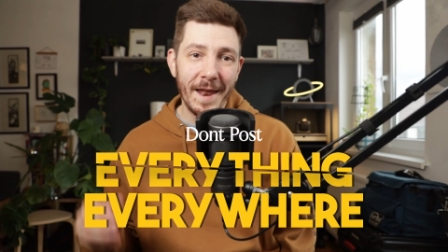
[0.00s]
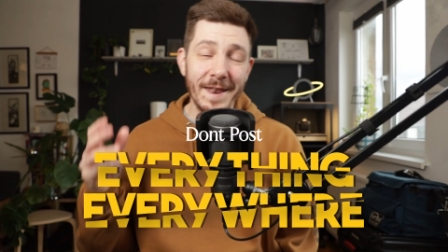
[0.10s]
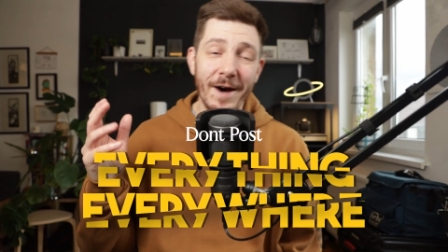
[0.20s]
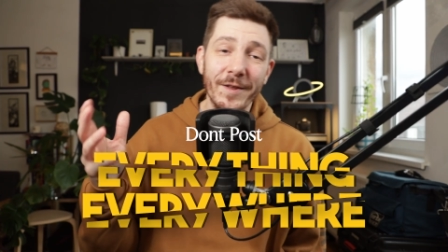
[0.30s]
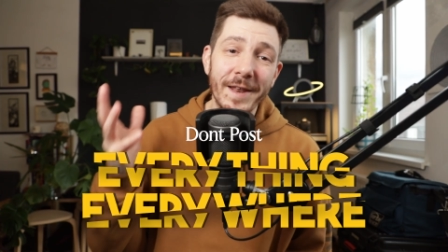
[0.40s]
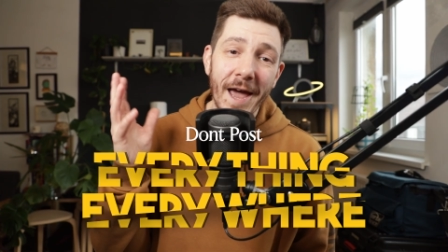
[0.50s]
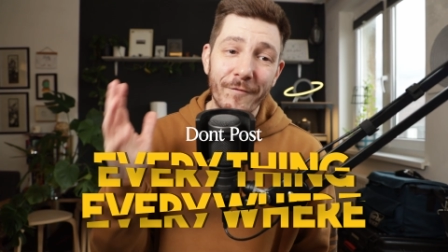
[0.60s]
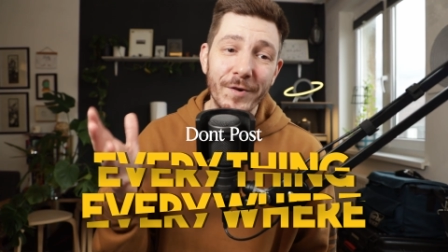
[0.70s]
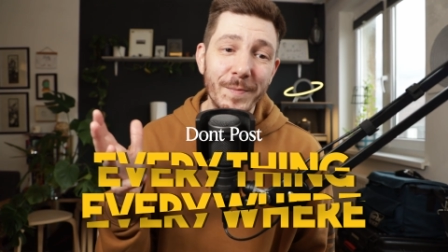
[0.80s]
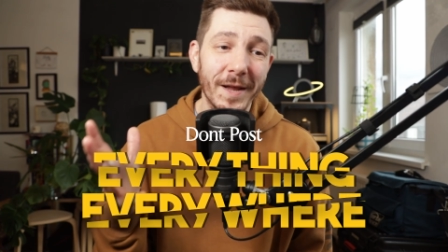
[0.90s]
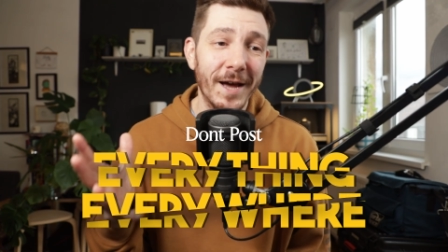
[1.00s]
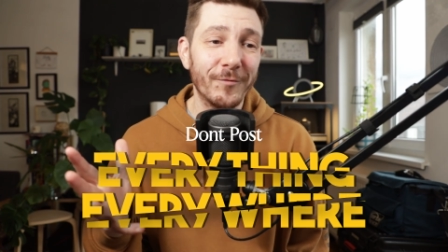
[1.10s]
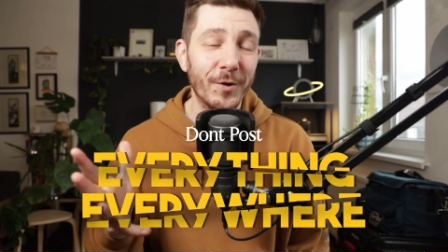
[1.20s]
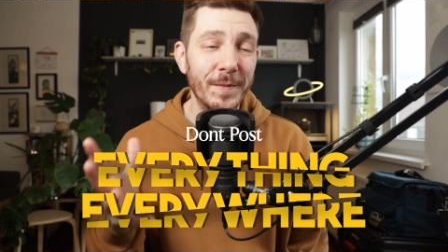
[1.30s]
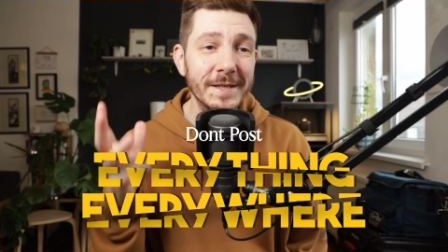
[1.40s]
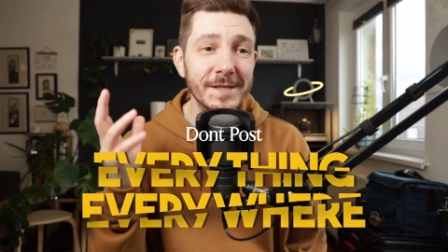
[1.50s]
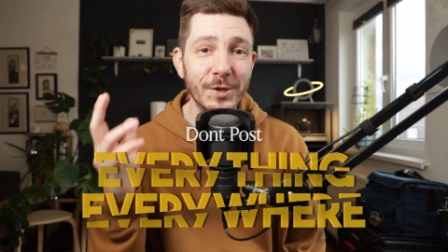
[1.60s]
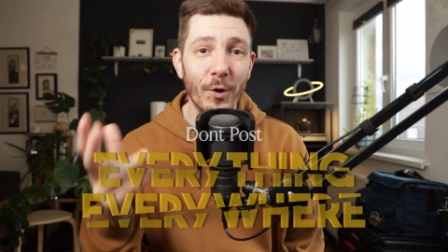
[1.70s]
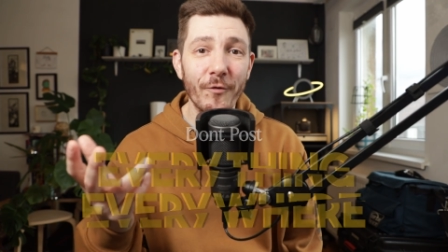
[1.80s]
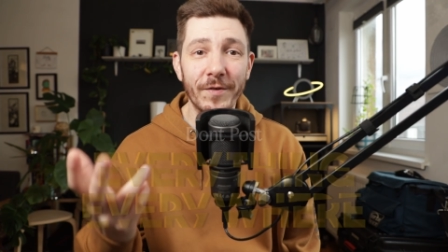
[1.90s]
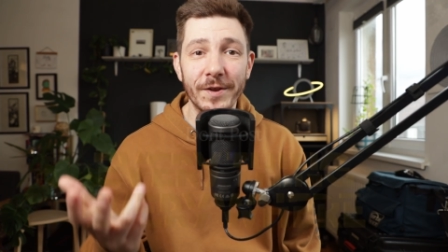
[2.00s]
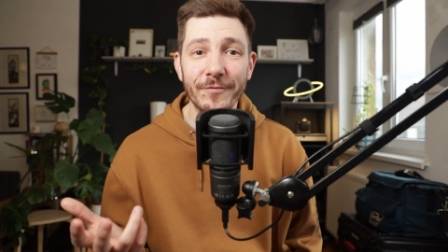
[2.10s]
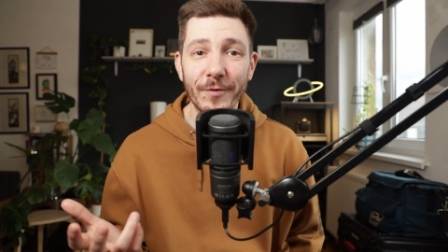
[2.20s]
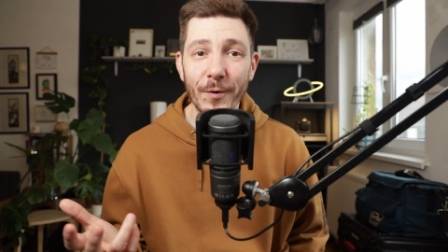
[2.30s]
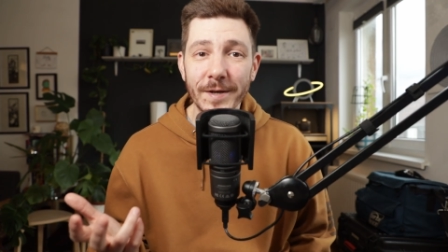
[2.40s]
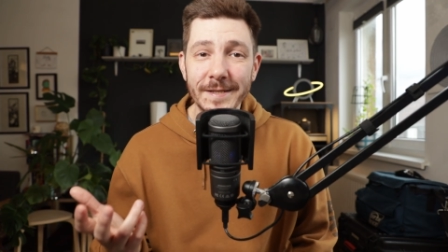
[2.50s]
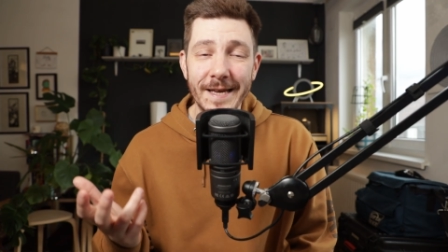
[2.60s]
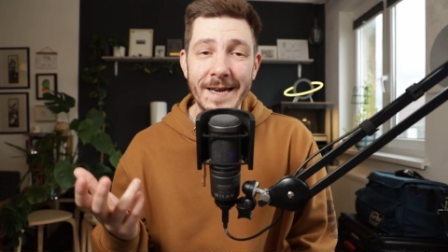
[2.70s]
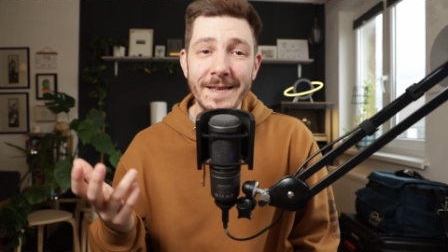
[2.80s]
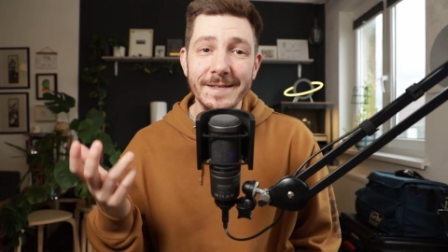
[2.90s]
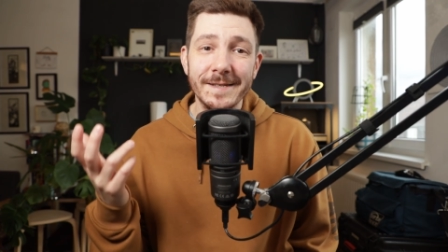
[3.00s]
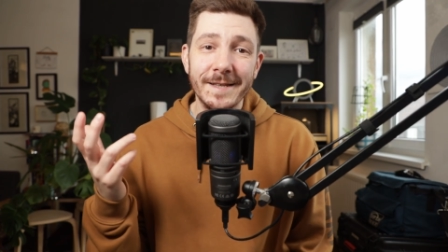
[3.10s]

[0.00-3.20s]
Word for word: Now that every platform is so video focused, it is